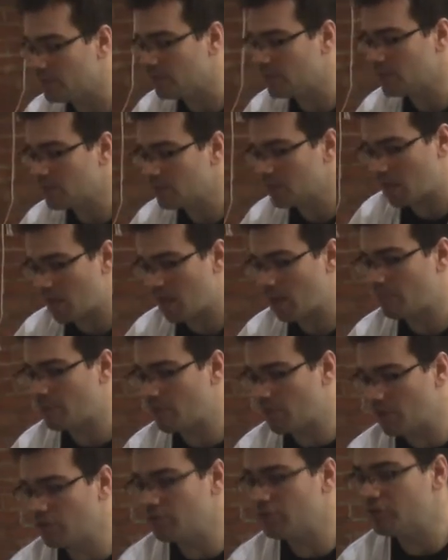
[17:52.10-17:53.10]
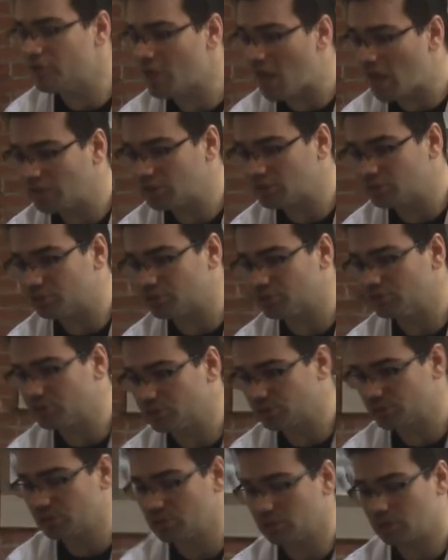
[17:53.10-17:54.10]
be a very
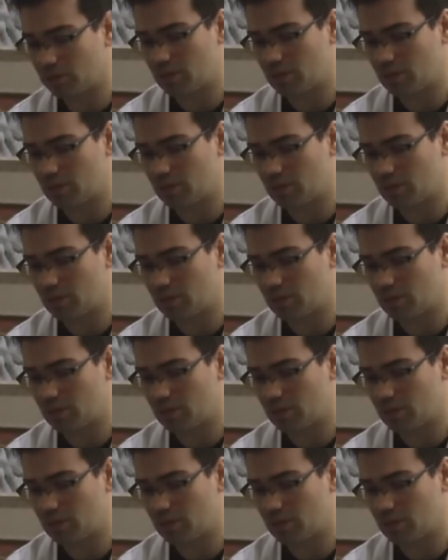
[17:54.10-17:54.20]
dangerous